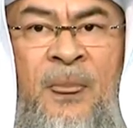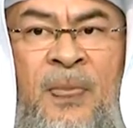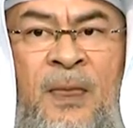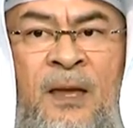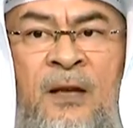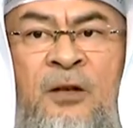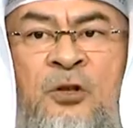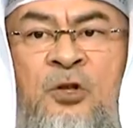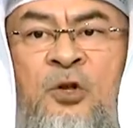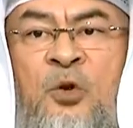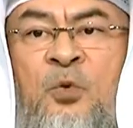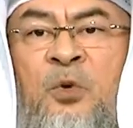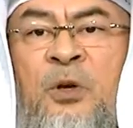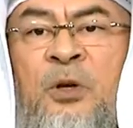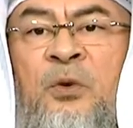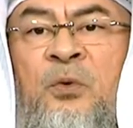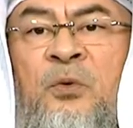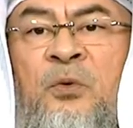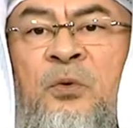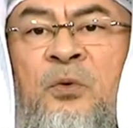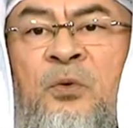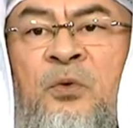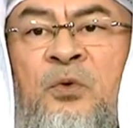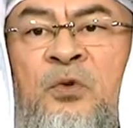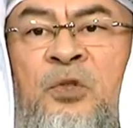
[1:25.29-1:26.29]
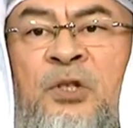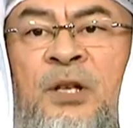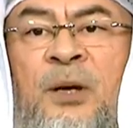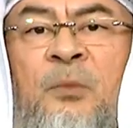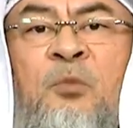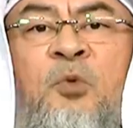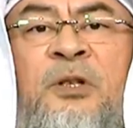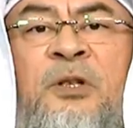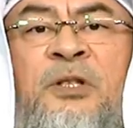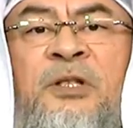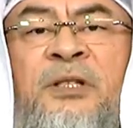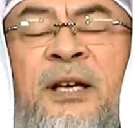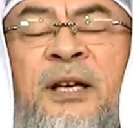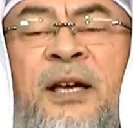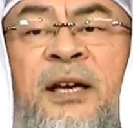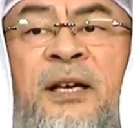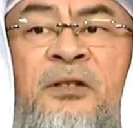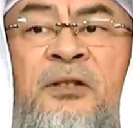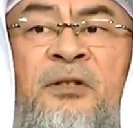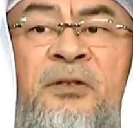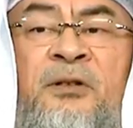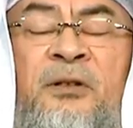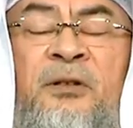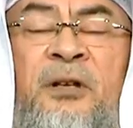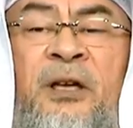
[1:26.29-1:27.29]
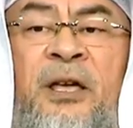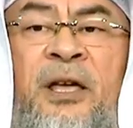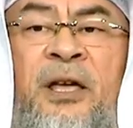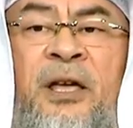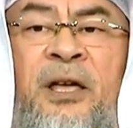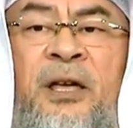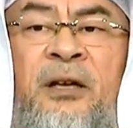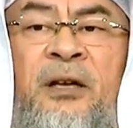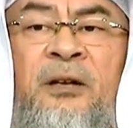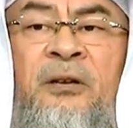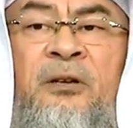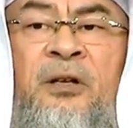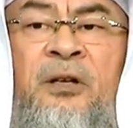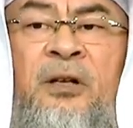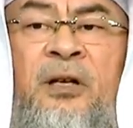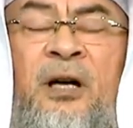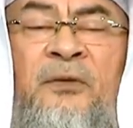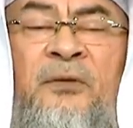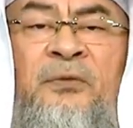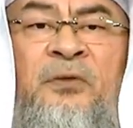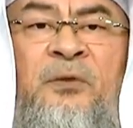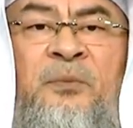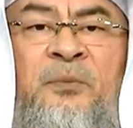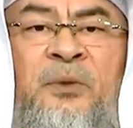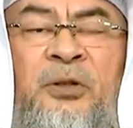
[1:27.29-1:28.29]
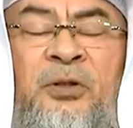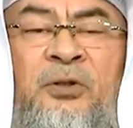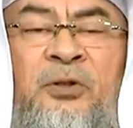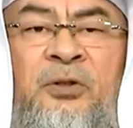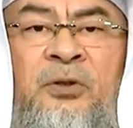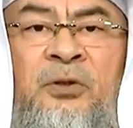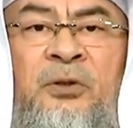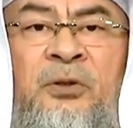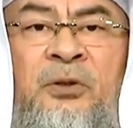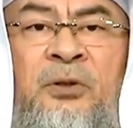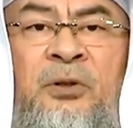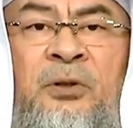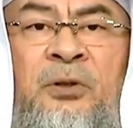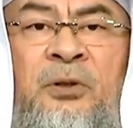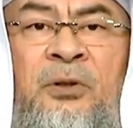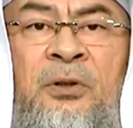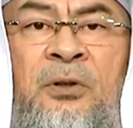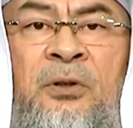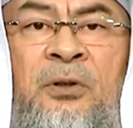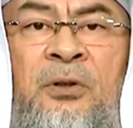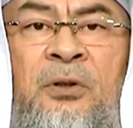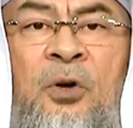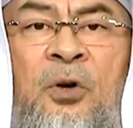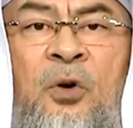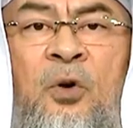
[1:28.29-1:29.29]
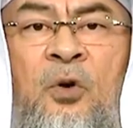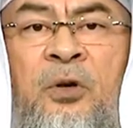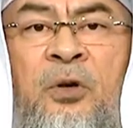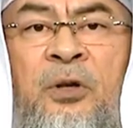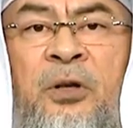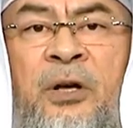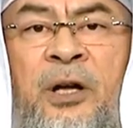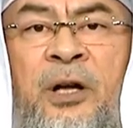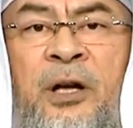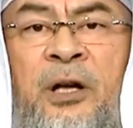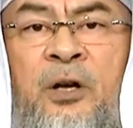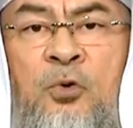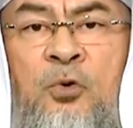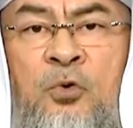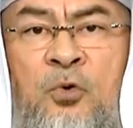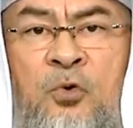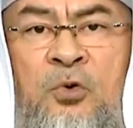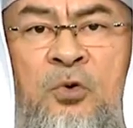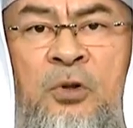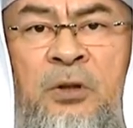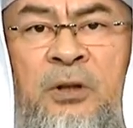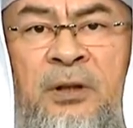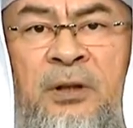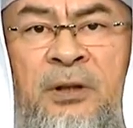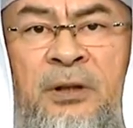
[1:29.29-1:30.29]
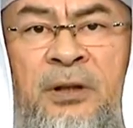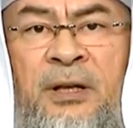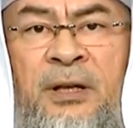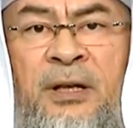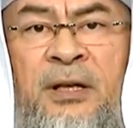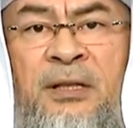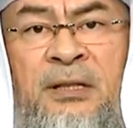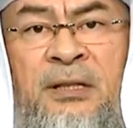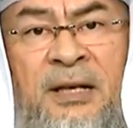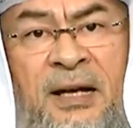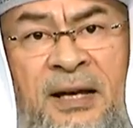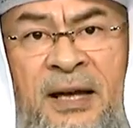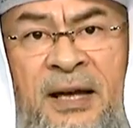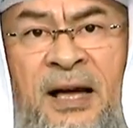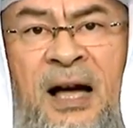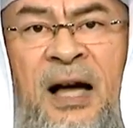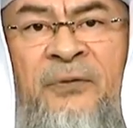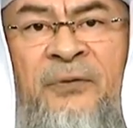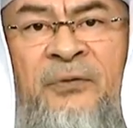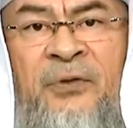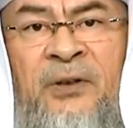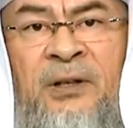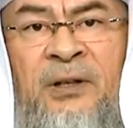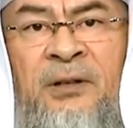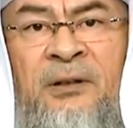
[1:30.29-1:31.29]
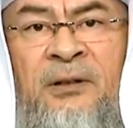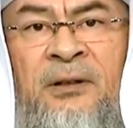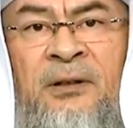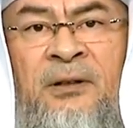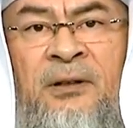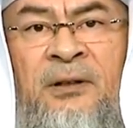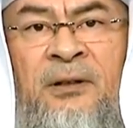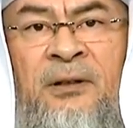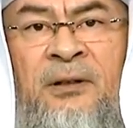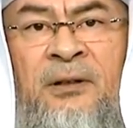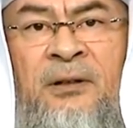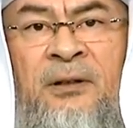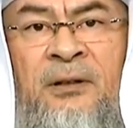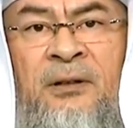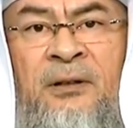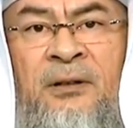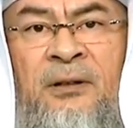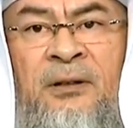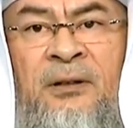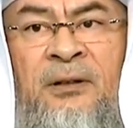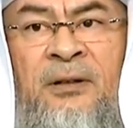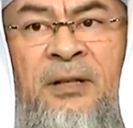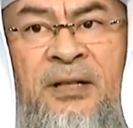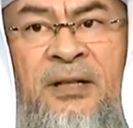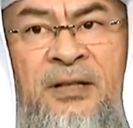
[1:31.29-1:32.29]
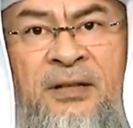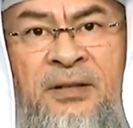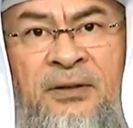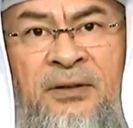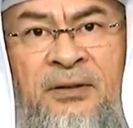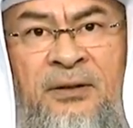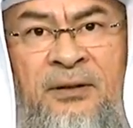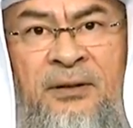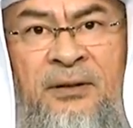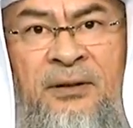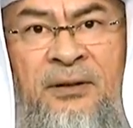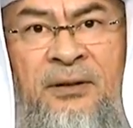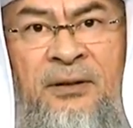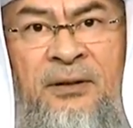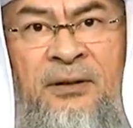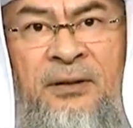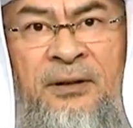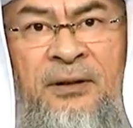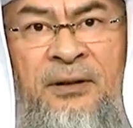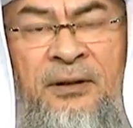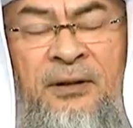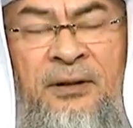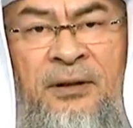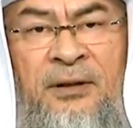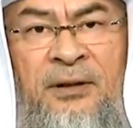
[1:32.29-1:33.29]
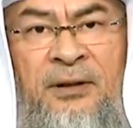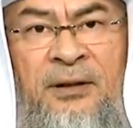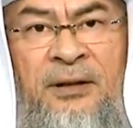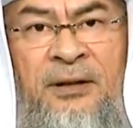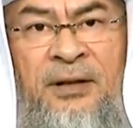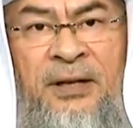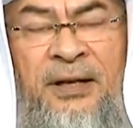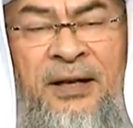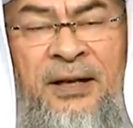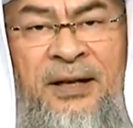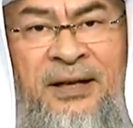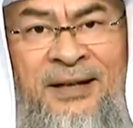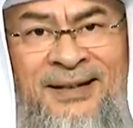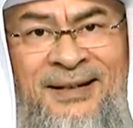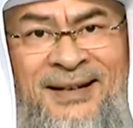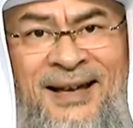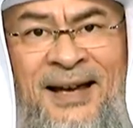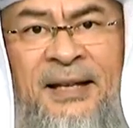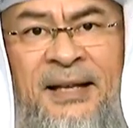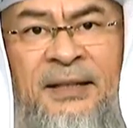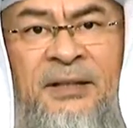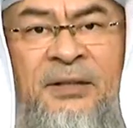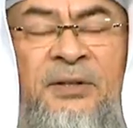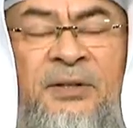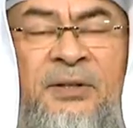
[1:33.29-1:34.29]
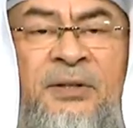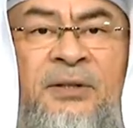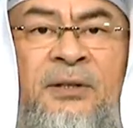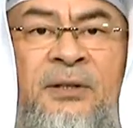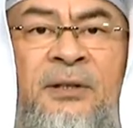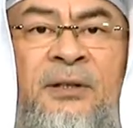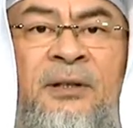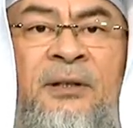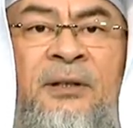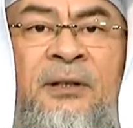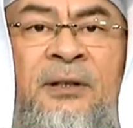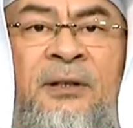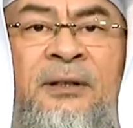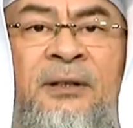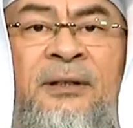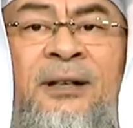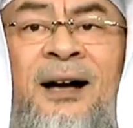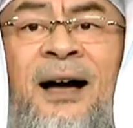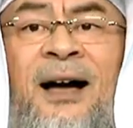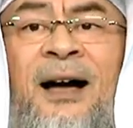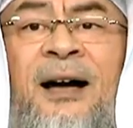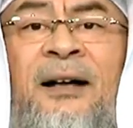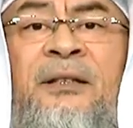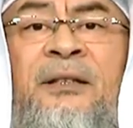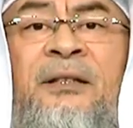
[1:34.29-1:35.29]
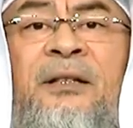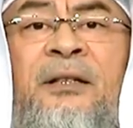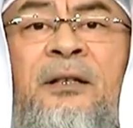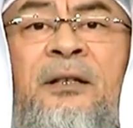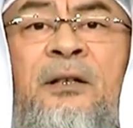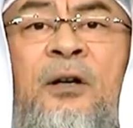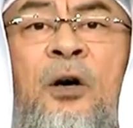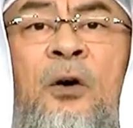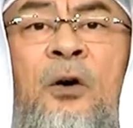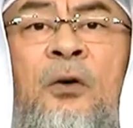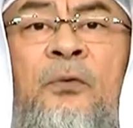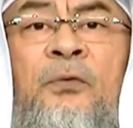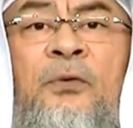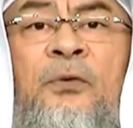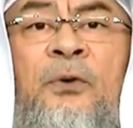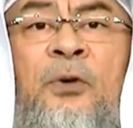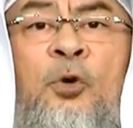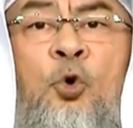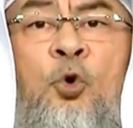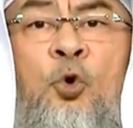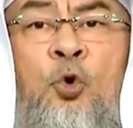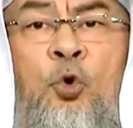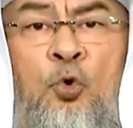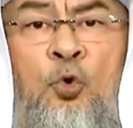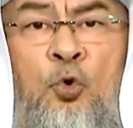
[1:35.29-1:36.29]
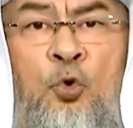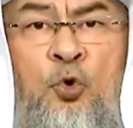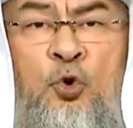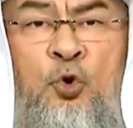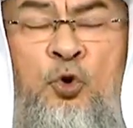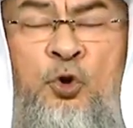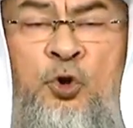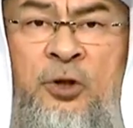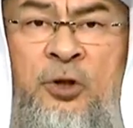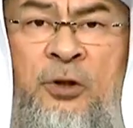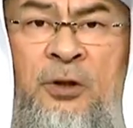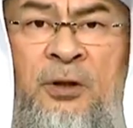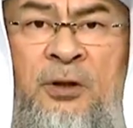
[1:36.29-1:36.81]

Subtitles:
So when someone says a government or a ruler is a kafir, this ignites the idea of khuruj